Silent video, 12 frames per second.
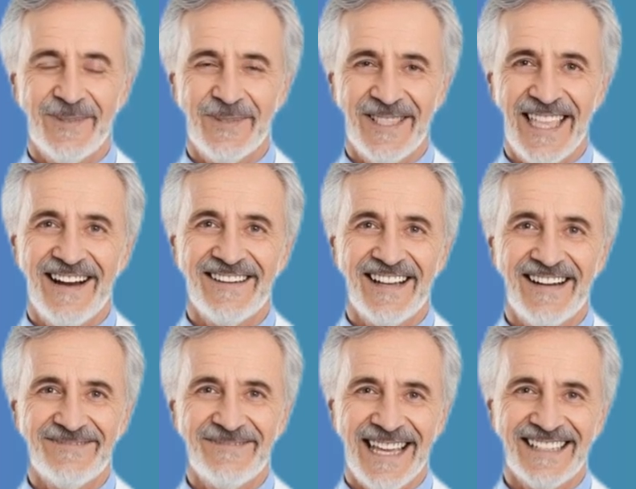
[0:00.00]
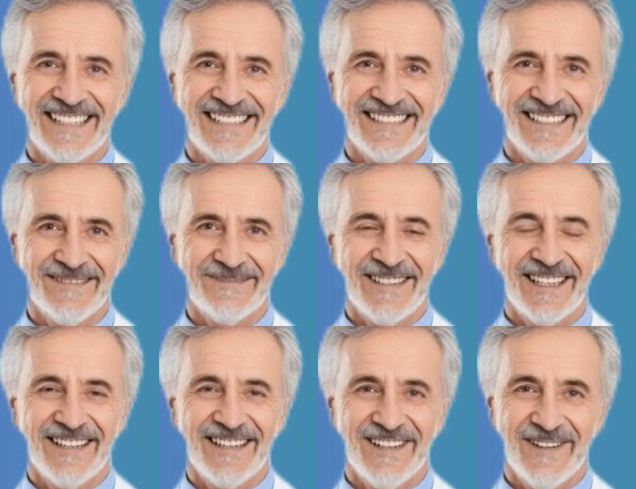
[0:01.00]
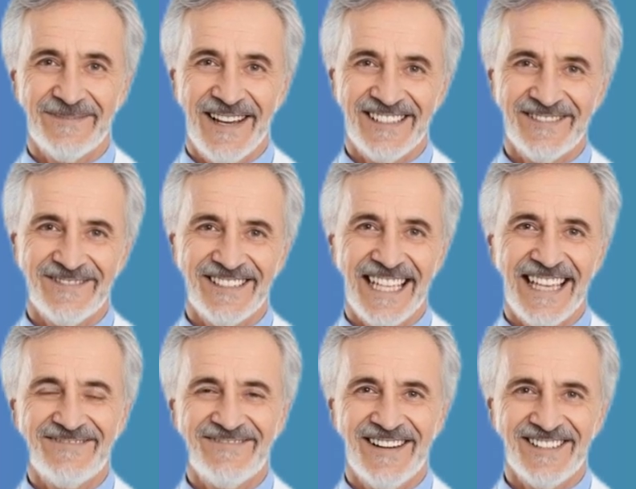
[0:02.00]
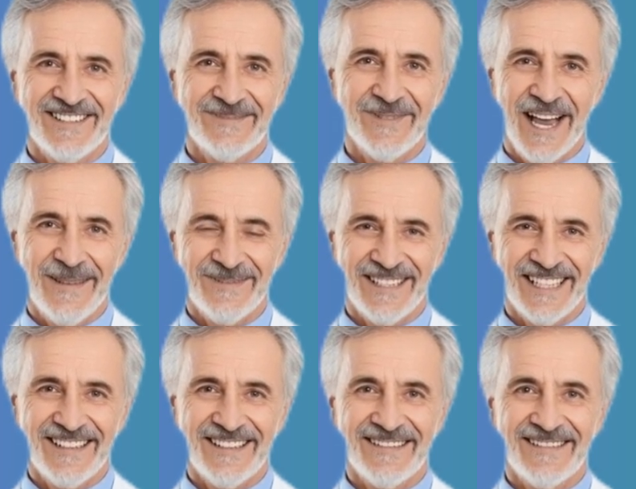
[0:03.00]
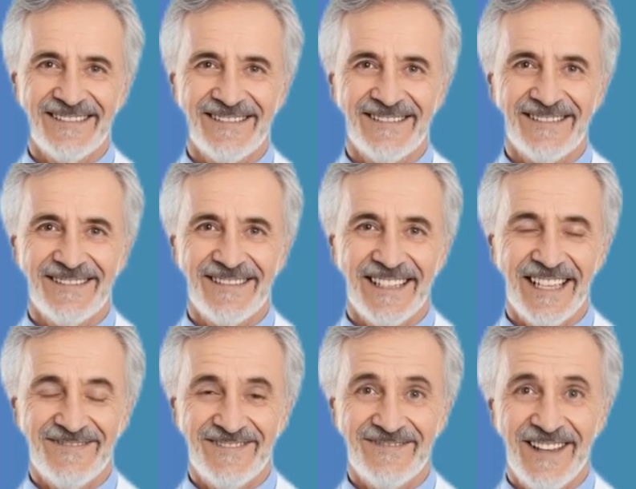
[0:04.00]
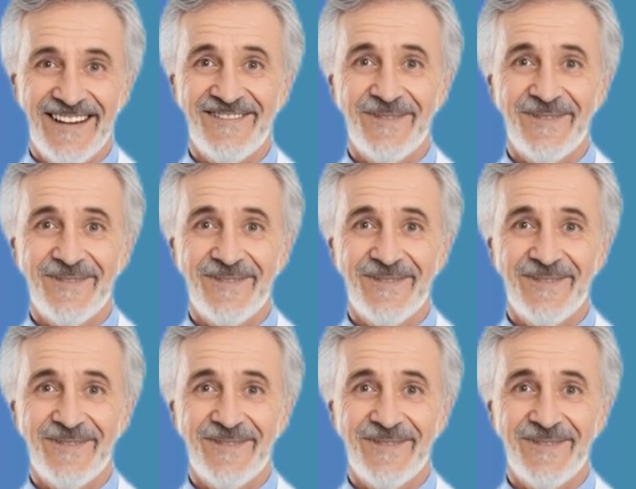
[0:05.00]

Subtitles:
Without enough magnesium, your muscles can't function properly. If you've ever